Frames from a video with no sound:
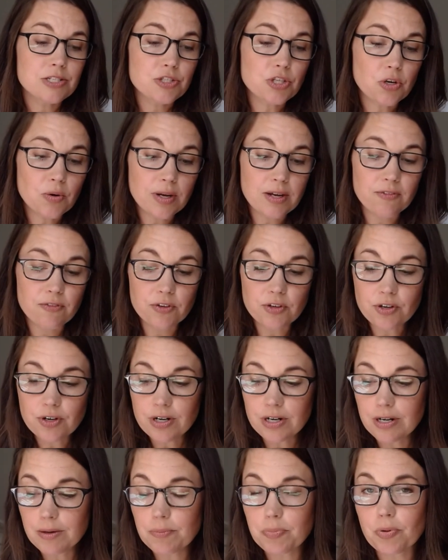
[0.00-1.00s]
So if you're
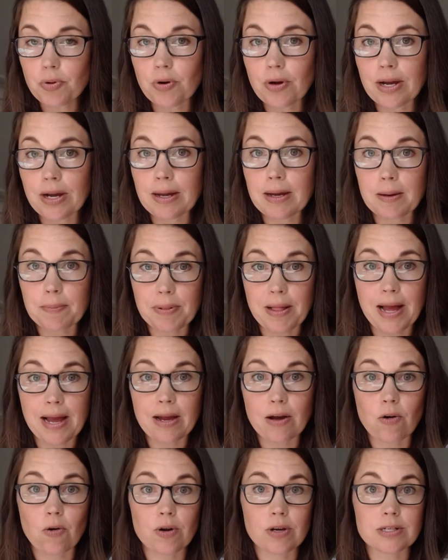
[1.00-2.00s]
going to
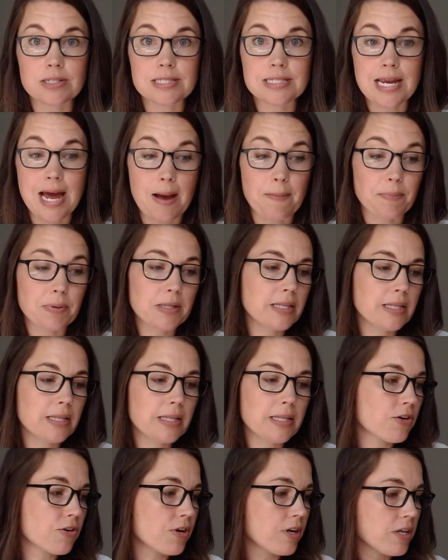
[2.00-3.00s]
apply oils
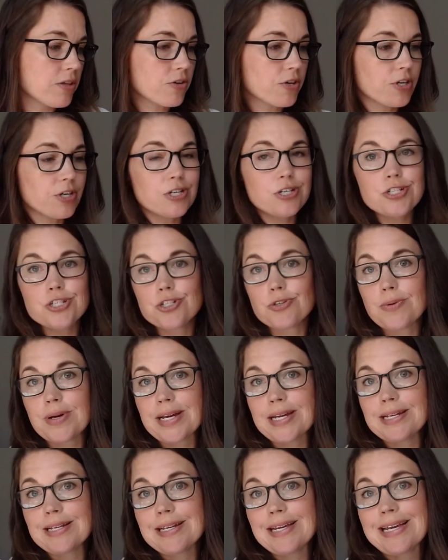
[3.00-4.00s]
topically, you're either going to do
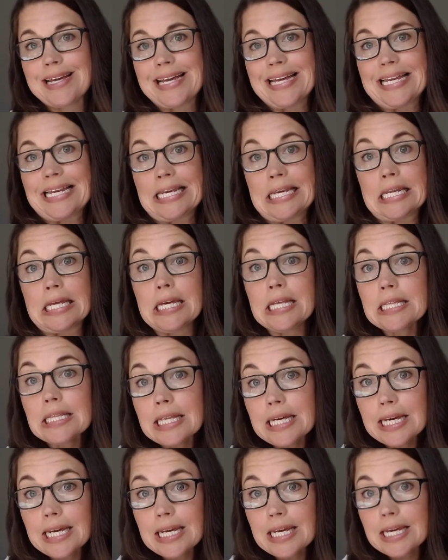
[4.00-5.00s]
it
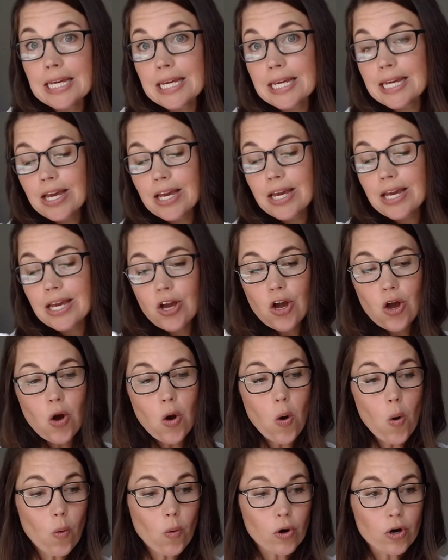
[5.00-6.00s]
neatly
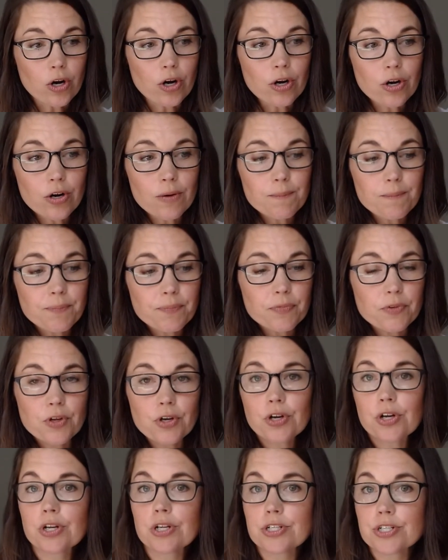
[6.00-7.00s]
or
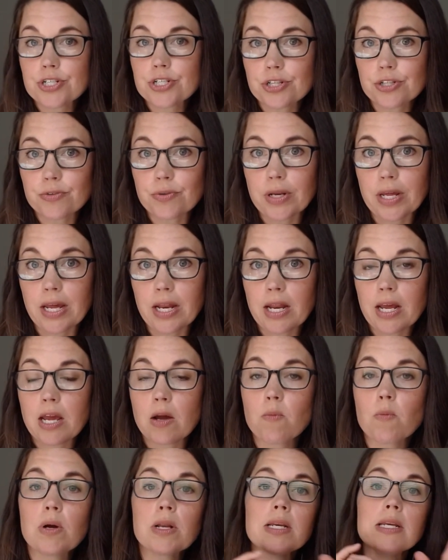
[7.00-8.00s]
you're going to dilute it.
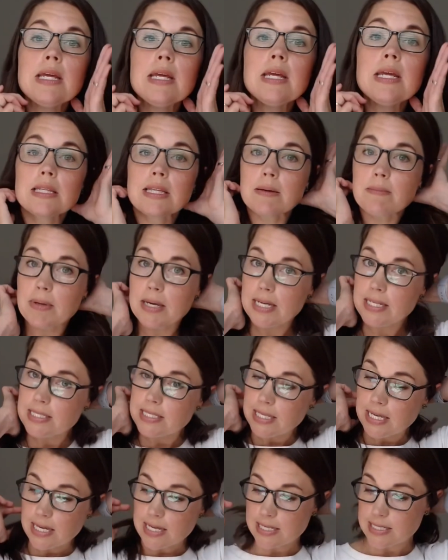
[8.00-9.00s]
And what neatly
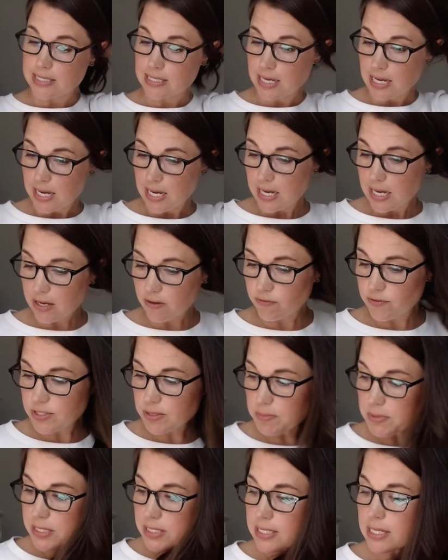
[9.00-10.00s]
means is if
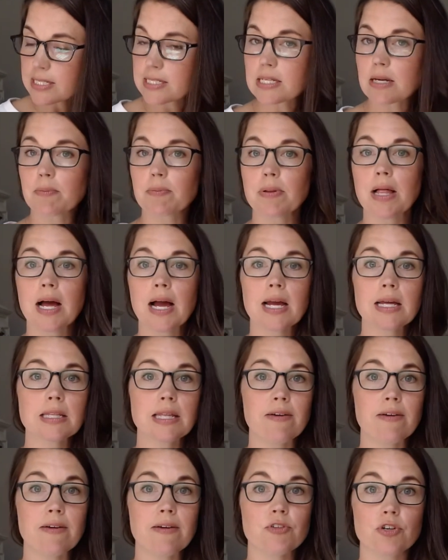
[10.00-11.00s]
someone says apply
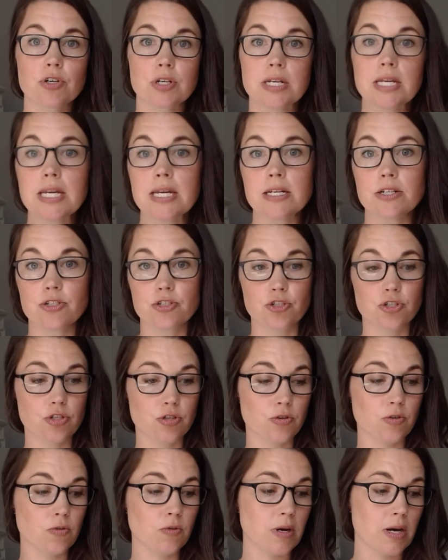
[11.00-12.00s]
lavender neat
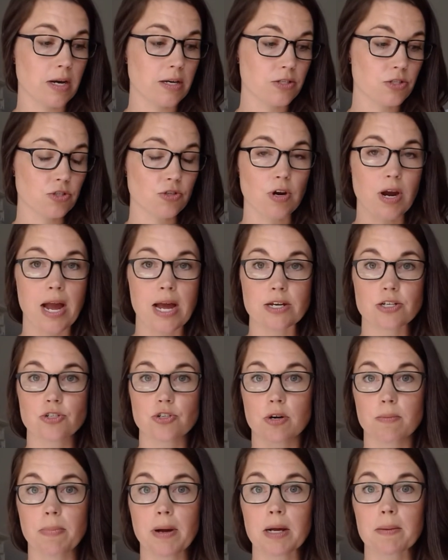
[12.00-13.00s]
to a
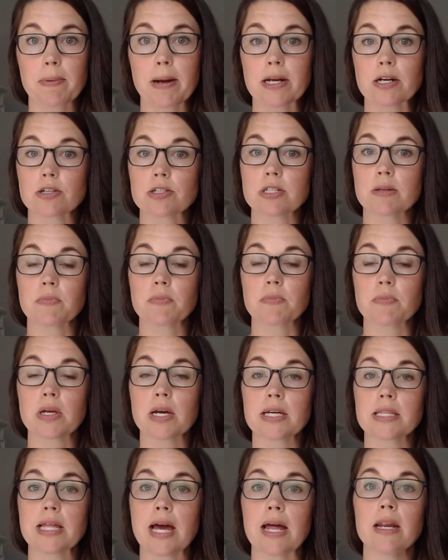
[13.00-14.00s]
scratch or a bug bite or something
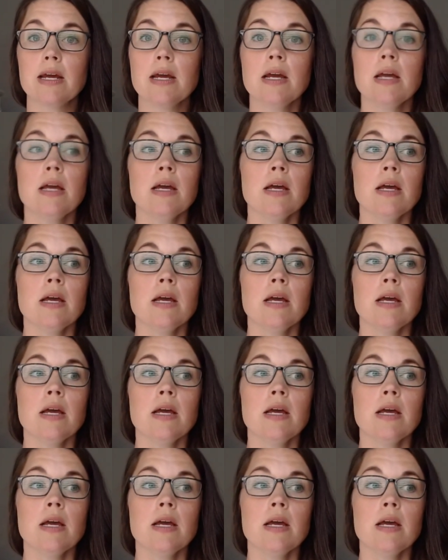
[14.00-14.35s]
like that,